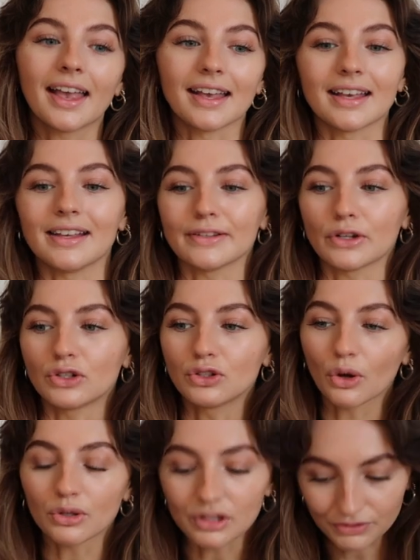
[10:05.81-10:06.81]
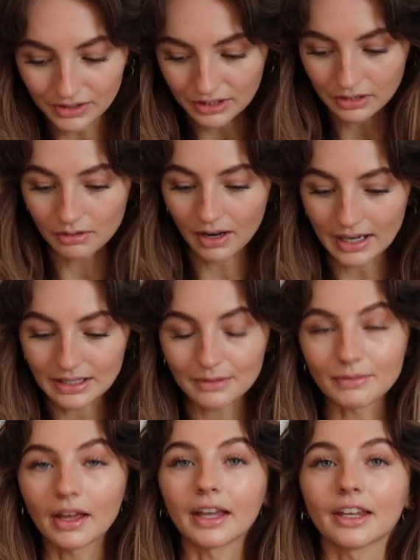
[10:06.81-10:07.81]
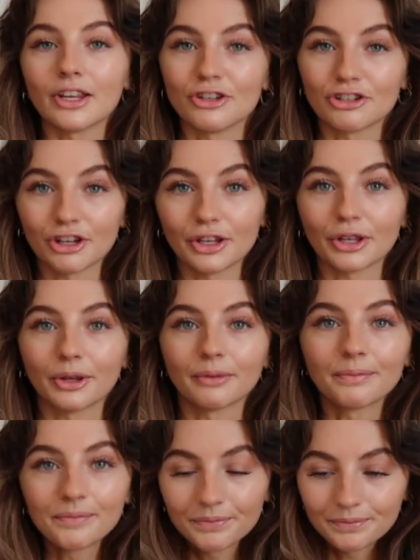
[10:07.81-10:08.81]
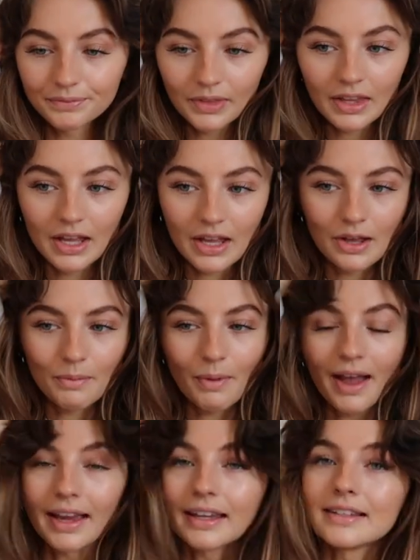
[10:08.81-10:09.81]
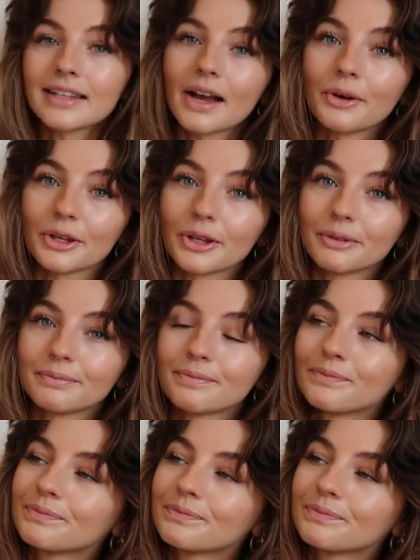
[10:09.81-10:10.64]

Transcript: is not a physical item that I can show you, but I can tell you.